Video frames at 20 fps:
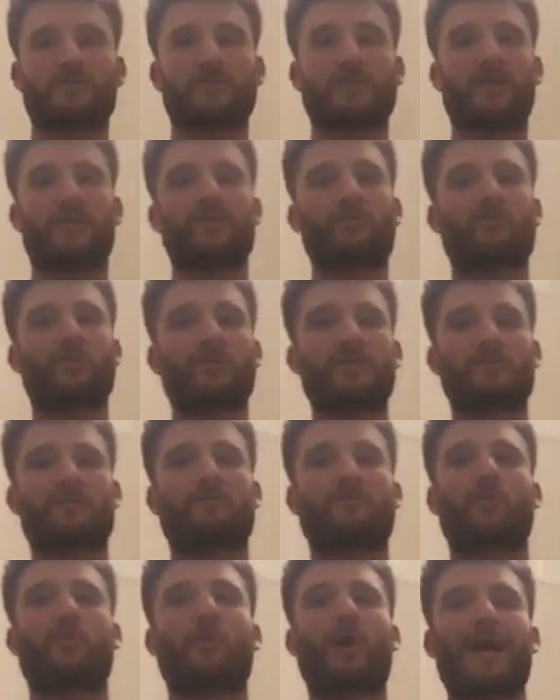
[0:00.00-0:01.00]
Her joints are
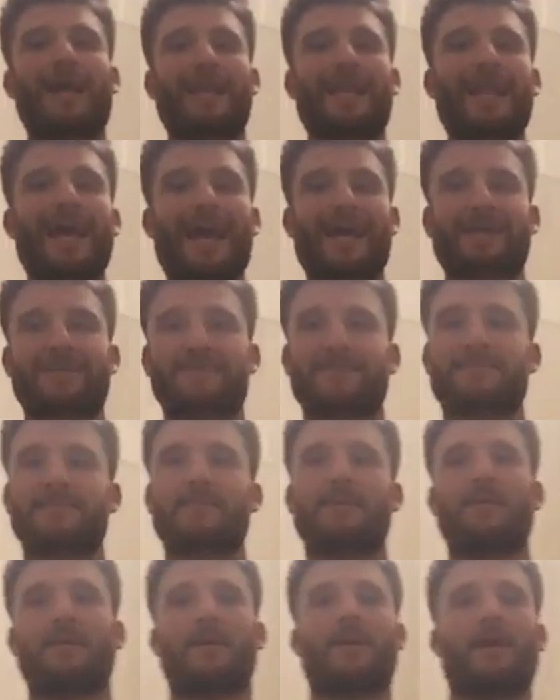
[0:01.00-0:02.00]
quite
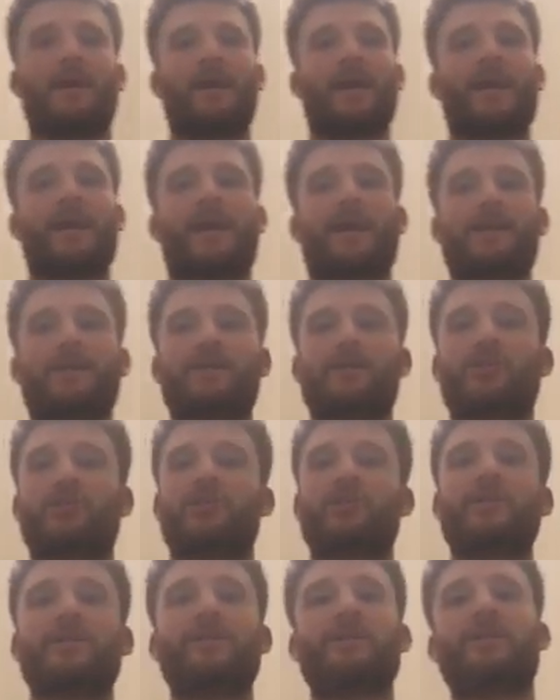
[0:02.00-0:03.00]
lax, and
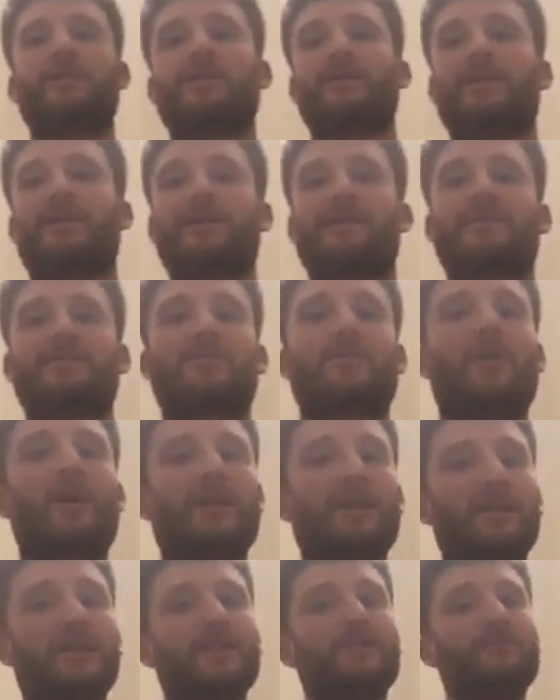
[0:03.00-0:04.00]
she is
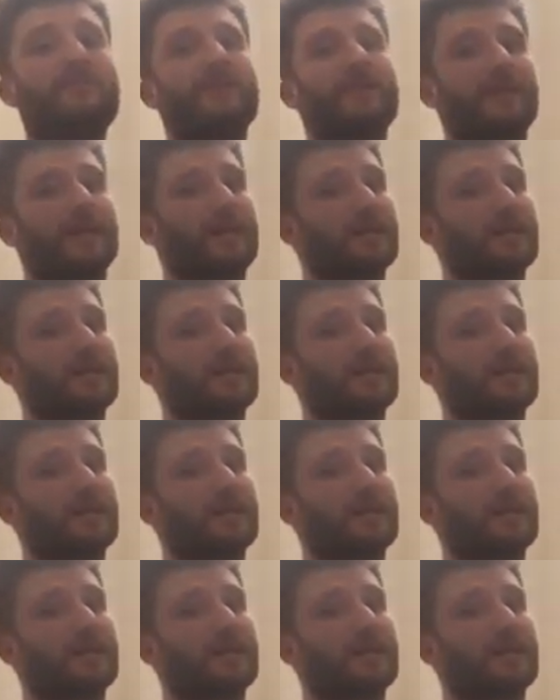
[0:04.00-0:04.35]
kind of living in